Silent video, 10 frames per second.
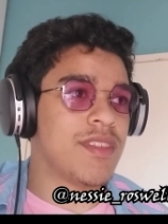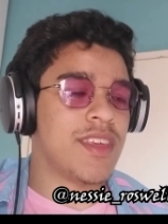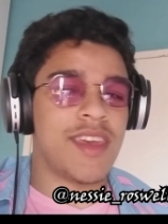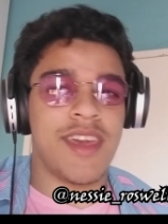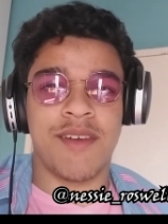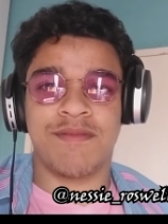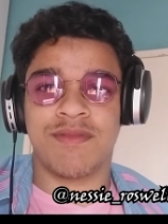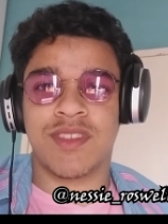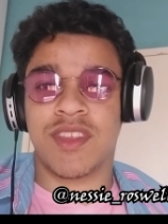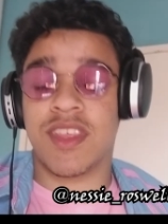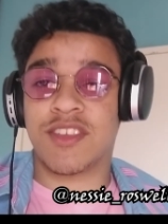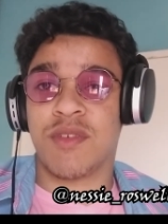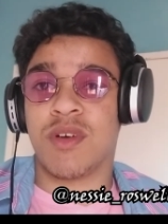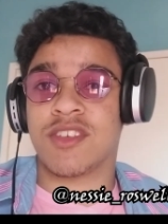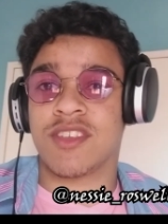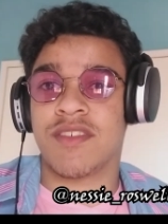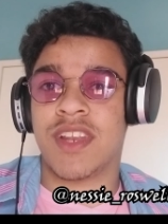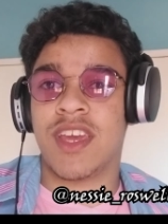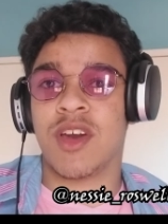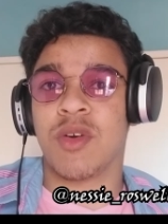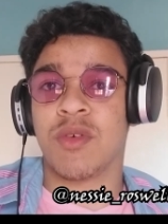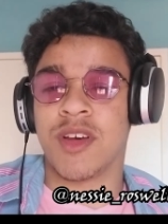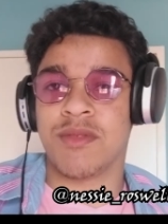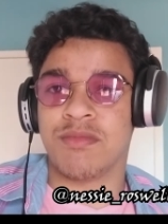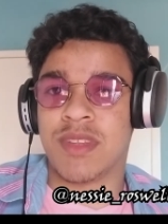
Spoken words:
Yeah, so thanks for watching the video.